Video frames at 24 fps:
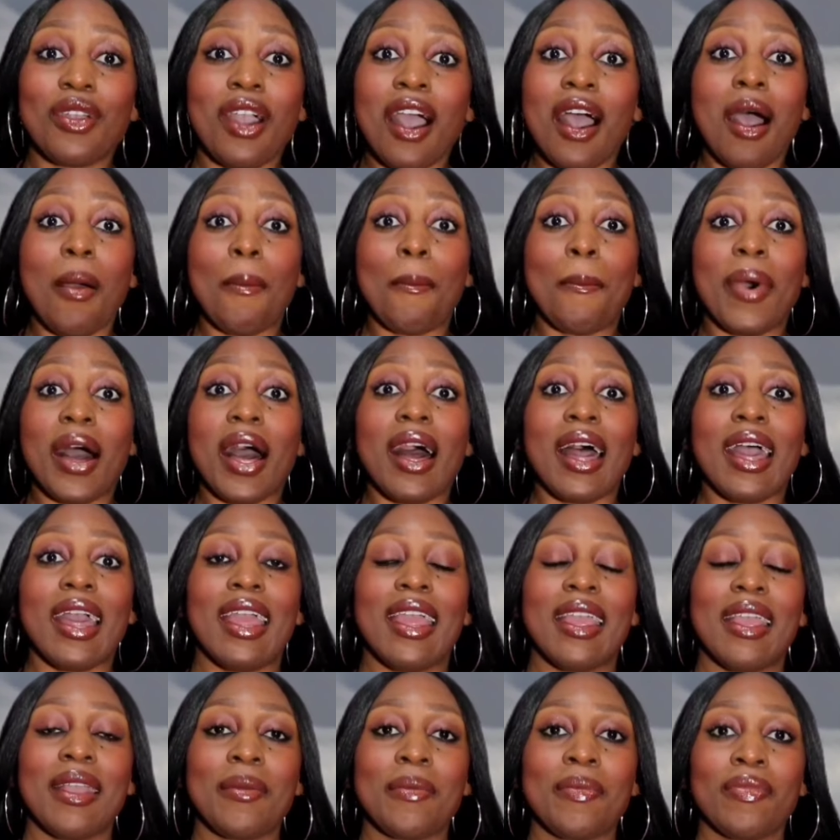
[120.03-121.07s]
can't
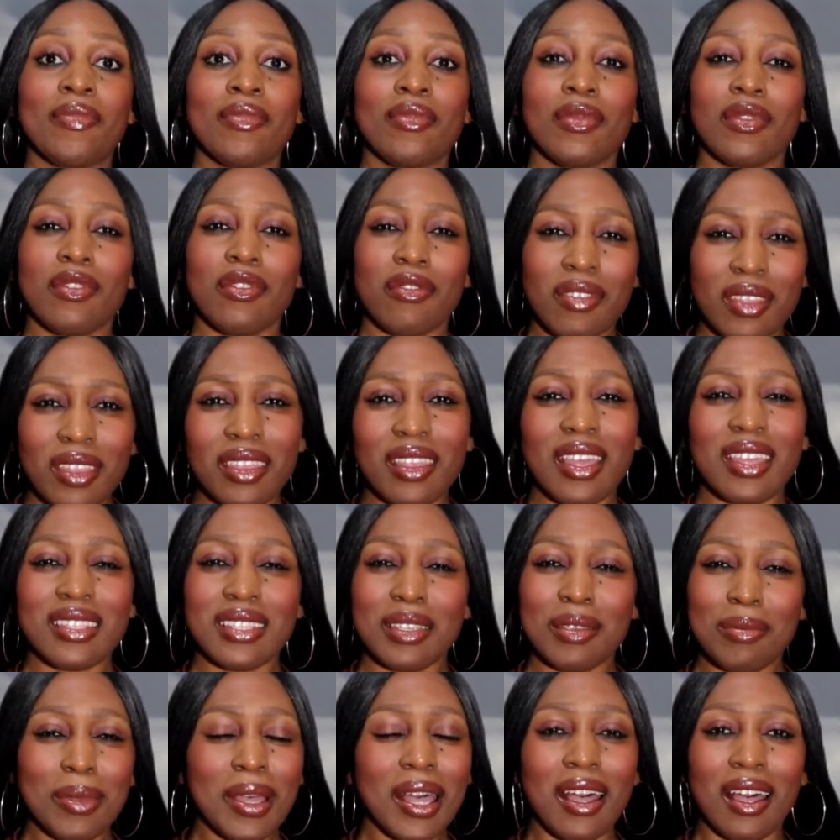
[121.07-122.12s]
buy for thirty
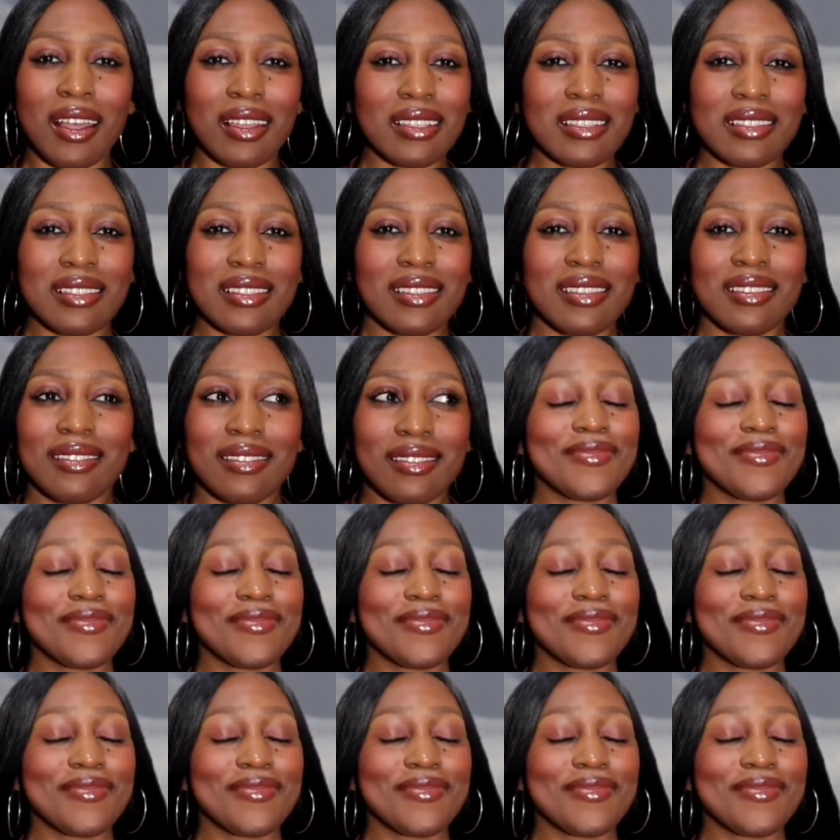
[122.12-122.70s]
bucks?